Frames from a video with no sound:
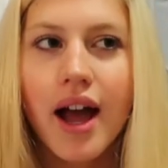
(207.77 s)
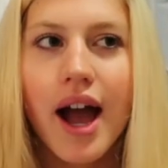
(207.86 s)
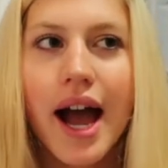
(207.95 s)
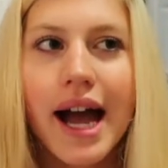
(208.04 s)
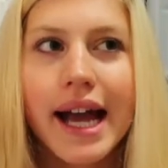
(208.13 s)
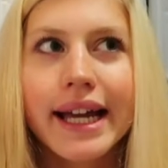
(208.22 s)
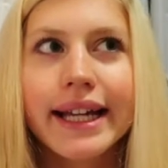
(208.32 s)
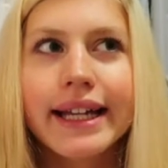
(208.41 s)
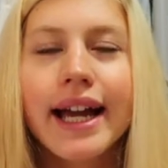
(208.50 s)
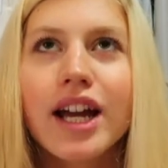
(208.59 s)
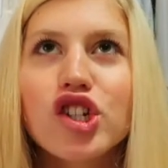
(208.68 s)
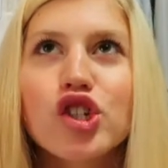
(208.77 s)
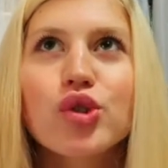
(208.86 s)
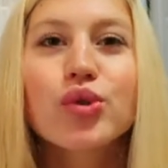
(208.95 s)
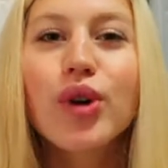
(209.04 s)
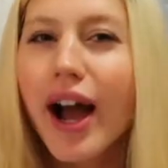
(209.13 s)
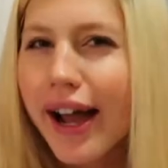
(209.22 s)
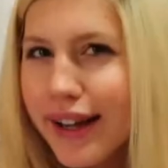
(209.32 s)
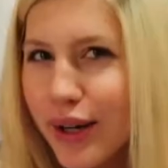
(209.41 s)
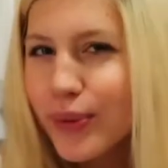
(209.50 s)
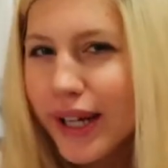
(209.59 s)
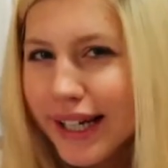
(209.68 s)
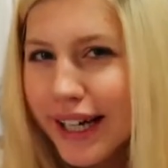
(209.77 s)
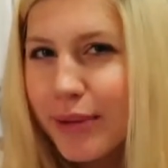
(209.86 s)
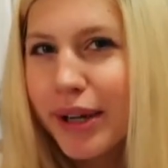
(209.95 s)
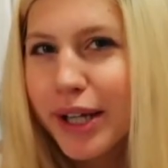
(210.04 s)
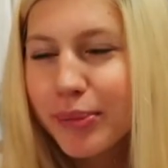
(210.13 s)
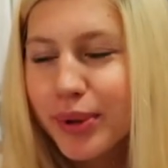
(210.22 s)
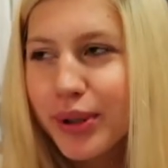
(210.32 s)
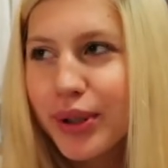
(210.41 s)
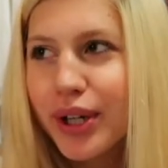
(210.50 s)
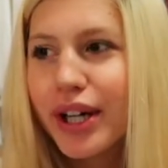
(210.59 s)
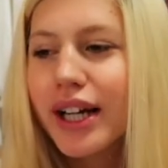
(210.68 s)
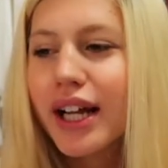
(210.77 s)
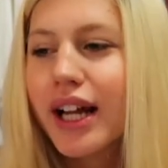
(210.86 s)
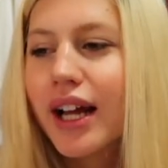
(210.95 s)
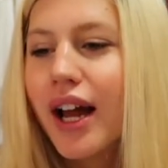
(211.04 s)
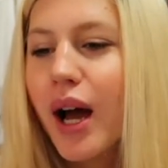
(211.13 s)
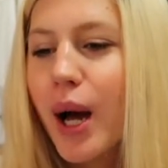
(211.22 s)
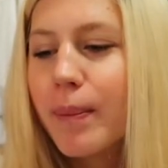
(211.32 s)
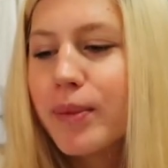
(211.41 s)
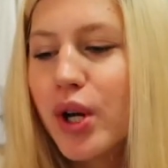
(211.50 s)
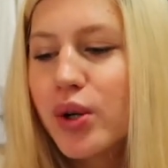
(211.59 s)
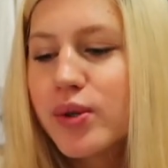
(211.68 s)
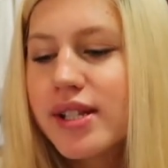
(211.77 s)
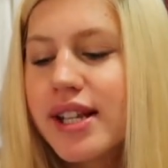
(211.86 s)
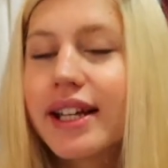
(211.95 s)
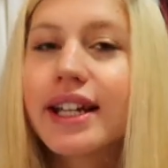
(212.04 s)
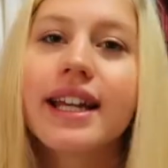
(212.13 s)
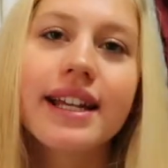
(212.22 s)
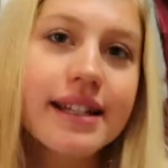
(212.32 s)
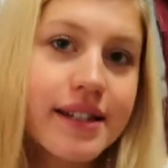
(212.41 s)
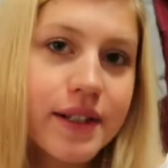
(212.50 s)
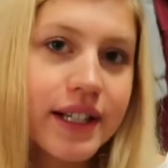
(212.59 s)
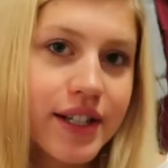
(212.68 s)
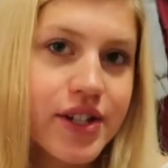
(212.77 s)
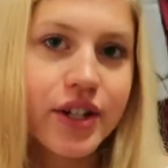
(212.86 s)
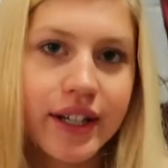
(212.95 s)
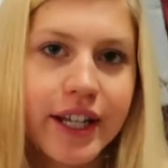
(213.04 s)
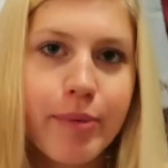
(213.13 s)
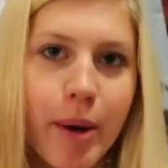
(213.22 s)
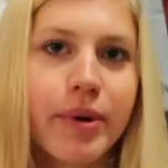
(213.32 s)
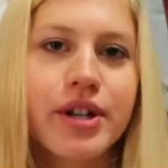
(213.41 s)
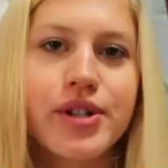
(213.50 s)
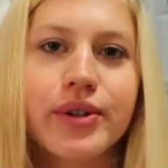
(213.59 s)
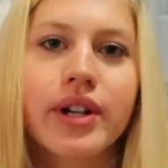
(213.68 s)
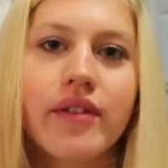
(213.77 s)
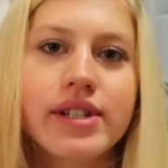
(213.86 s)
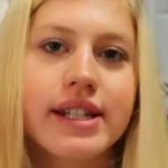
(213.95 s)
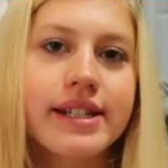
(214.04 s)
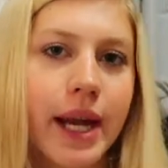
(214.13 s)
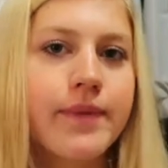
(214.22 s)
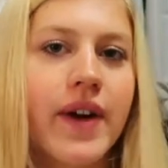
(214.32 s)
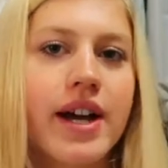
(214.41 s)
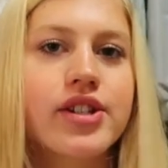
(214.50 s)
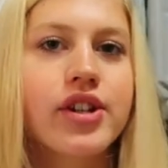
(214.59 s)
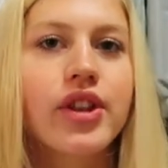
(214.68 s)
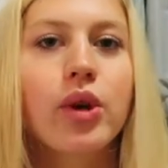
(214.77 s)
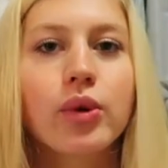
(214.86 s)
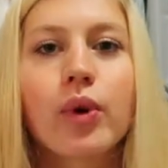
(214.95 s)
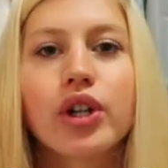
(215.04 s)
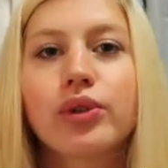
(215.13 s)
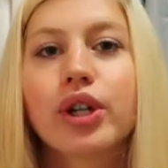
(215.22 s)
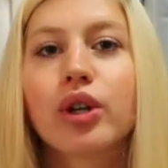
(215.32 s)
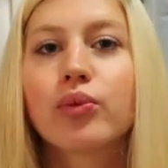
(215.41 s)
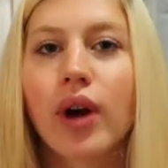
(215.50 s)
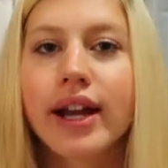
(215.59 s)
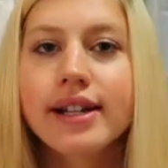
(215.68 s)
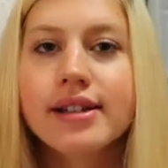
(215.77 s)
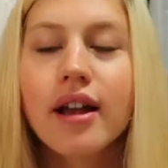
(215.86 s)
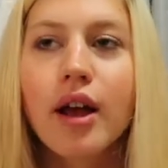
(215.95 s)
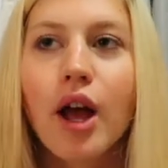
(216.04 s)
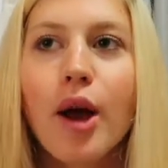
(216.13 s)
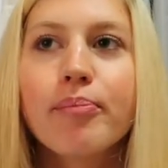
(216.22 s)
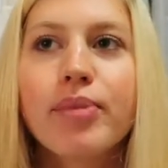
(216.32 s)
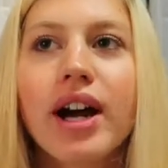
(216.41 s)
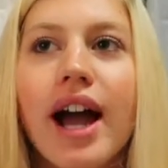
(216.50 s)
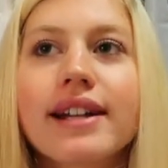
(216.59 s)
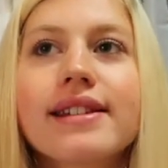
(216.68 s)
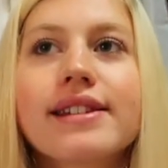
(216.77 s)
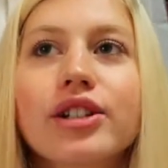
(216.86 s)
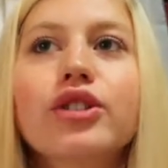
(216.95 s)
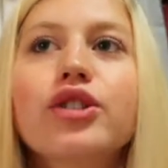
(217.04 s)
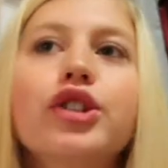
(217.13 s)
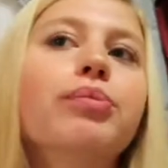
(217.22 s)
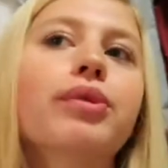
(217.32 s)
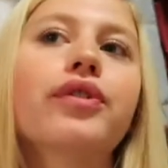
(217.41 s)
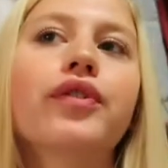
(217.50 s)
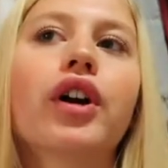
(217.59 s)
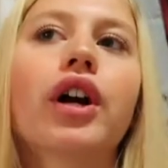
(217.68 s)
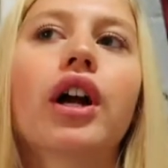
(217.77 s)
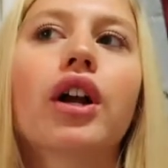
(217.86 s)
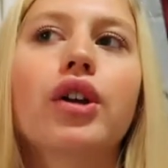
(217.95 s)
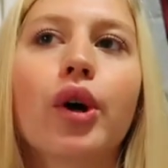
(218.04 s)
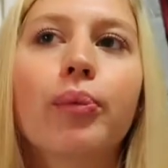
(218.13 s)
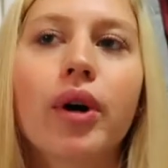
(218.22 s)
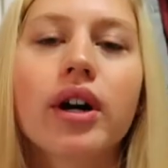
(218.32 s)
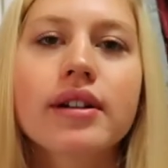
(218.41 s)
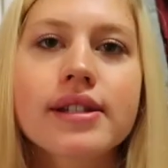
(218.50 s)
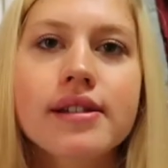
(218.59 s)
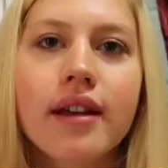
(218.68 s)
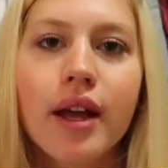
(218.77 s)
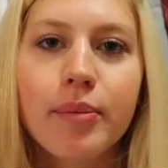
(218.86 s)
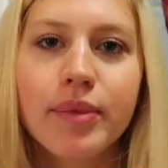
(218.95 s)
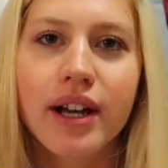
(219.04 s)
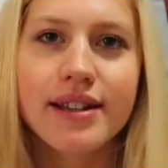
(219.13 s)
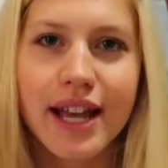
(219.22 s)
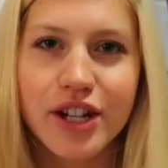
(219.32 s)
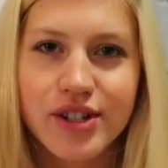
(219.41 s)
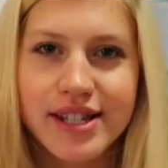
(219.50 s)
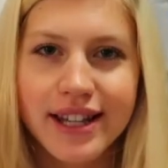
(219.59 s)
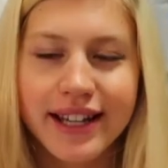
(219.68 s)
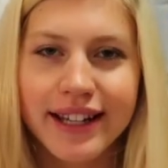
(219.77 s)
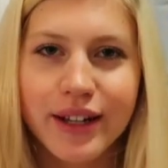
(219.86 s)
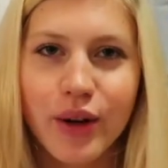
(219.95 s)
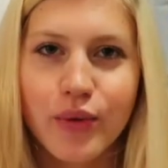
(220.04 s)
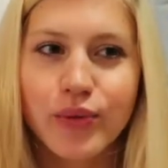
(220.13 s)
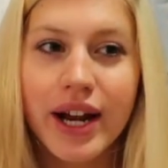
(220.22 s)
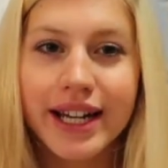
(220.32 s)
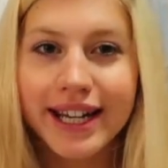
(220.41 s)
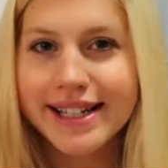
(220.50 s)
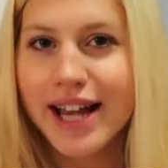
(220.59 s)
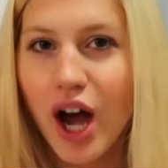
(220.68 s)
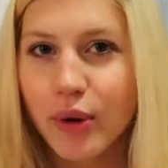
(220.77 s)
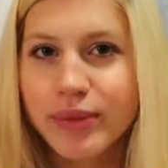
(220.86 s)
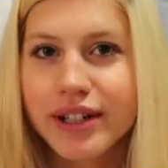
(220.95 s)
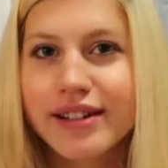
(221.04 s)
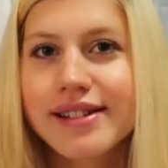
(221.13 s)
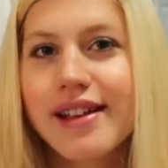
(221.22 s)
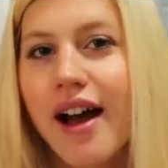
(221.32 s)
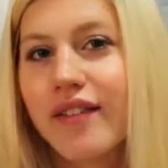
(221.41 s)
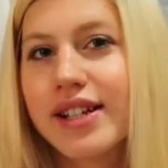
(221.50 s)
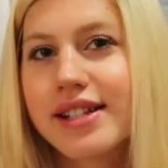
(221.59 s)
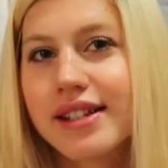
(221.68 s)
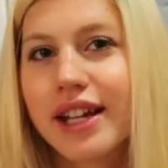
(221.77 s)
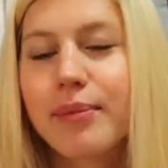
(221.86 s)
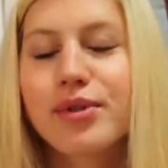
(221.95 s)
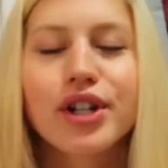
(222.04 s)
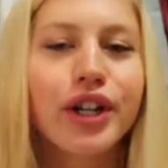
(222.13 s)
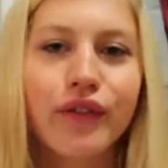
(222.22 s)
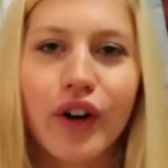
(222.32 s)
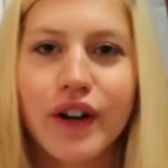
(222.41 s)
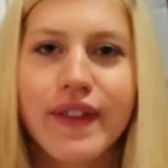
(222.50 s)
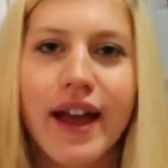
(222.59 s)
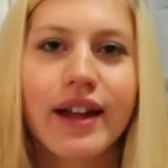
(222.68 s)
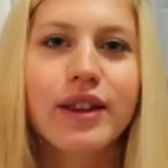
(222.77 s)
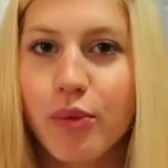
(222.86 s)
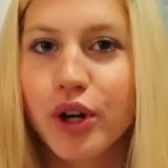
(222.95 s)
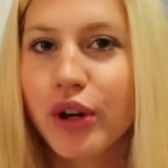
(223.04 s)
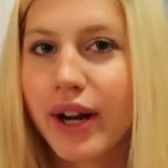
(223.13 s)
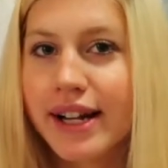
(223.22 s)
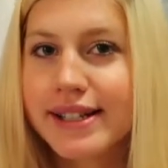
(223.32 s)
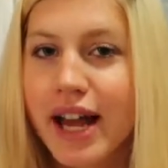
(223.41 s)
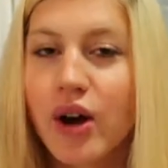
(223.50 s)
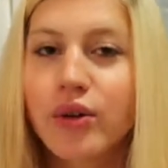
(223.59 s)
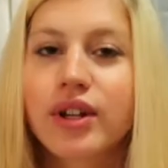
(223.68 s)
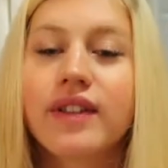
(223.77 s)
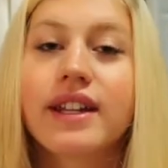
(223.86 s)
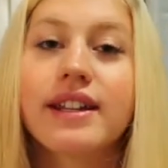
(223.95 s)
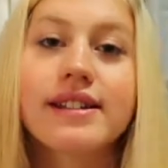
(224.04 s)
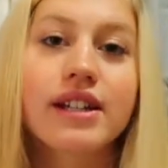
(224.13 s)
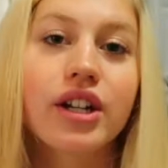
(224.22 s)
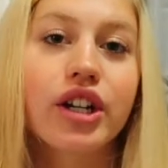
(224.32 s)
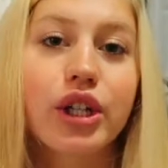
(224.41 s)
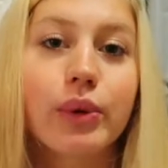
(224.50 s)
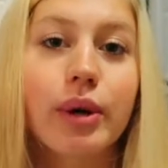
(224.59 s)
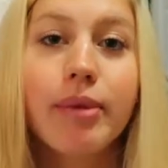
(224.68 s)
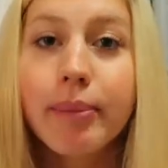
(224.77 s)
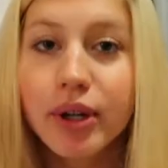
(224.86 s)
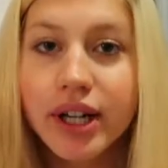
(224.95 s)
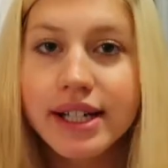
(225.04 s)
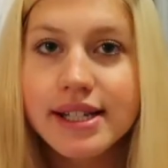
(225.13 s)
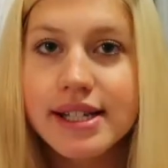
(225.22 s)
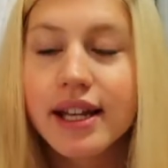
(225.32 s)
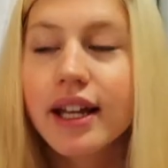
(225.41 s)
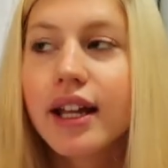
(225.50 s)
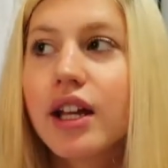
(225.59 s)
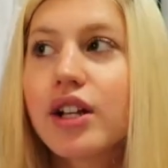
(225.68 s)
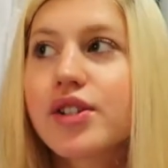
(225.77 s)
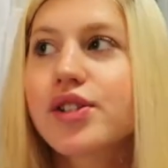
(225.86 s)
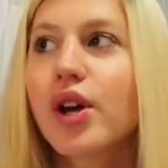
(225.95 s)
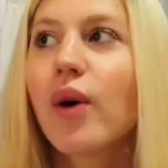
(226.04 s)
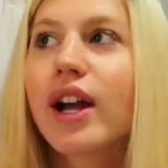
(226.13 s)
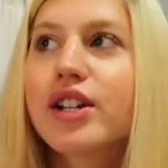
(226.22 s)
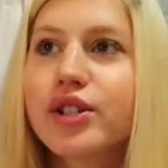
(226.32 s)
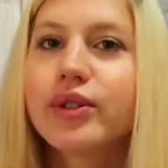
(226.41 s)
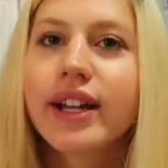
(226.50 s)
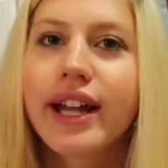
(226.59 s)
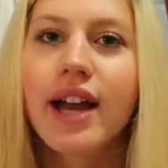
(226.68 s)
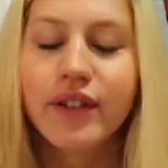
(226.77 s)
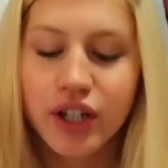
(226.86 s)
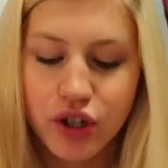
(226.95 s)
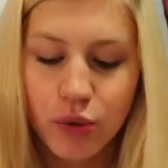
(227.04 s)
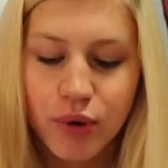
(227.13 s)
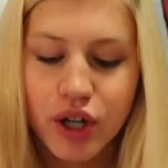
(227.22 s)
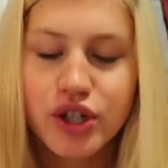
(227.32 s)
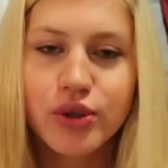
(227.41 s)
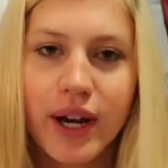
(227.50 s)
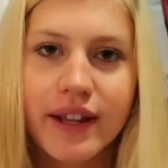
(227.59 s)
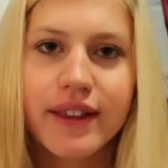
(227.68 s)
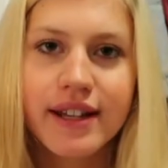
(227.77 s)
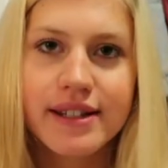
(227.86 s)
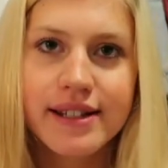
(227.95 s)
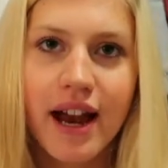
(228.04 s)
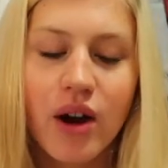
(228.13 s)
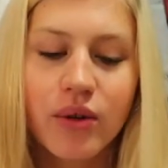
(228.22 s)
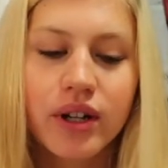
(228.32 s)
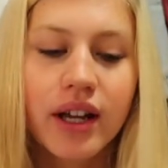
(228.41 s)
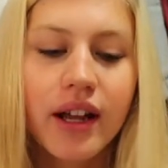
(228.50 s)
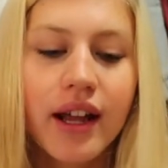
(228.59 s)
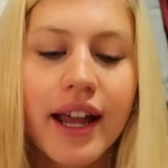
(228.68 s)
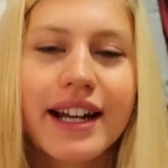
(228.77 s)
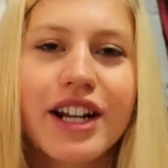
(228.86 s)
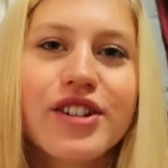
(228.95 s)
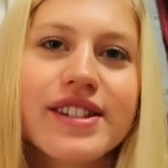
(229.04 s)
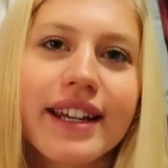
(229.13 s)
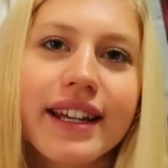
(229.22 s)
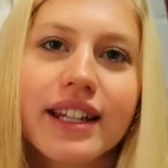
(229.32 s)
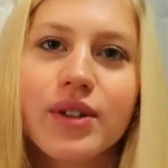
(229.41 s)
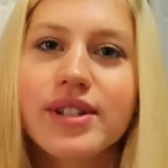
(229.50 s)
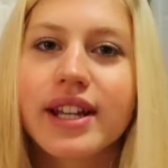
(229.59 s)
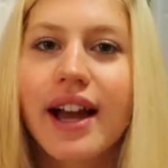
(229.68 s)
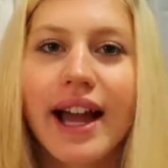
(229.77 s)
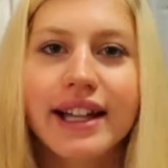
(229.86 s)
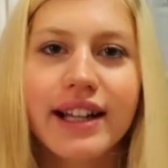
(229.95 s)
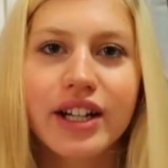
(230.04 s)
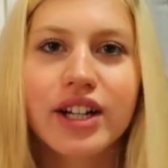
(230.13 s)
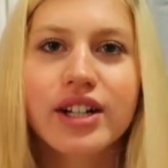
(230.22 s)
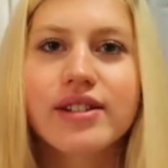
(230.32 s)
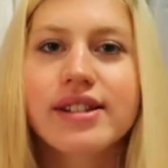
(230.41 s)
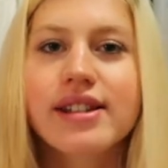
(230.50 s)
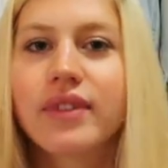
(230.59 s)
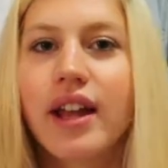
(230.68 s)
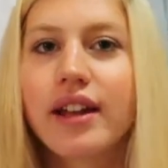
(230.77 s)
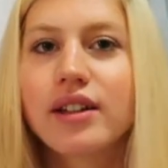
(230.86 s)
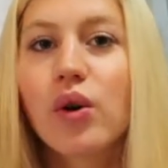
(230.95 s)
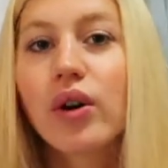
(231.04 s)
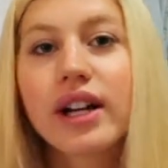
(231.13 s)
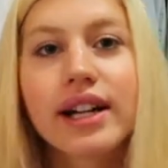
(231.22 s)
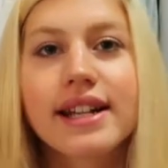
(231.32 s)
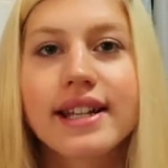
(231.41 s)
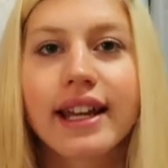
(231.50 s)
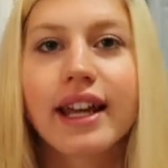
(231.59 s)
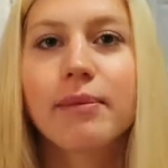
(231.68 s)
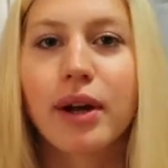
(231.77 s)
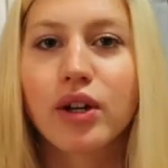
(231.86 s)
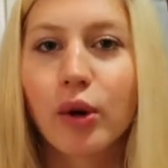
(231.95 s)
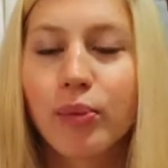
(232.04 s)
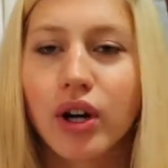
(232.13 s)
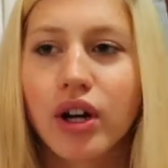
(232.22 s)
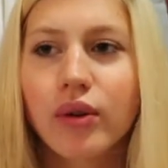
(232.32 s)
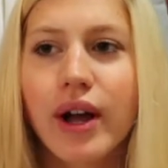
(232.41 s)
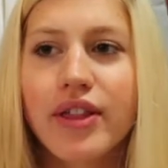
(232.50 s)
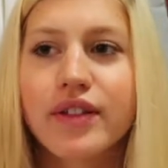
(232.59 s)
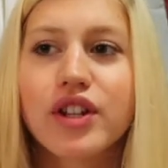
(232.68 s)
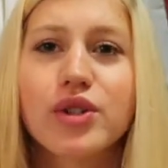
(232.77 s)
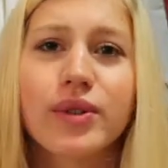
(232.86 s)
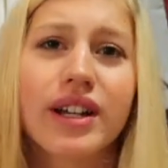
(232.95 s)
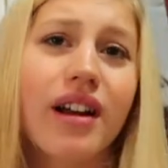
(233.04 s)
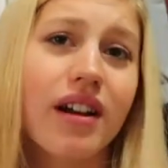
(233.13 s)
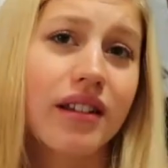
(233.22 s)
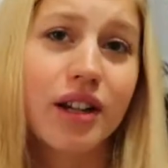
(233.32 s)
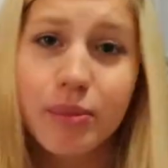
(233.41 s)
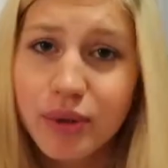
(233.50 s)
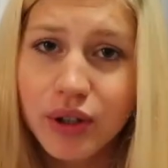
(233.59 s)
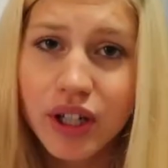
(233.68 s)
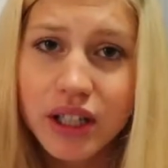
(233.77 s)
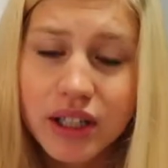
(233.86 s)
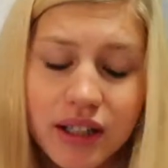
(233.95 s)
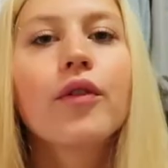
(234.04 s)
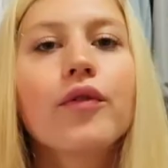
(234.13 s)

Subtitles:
I tried writing on my computer notes, and it is easier to keep up because you can obviously type faster than what you can write, but I still do prefer notebooks because I just like writing it down, because obviously I'm sure you've heard that the more you write it down, the easier you remember it. So I do like having a notebook to write things down, and I just like using highlighters and organizing it in my notebook rather than doing it on the computer.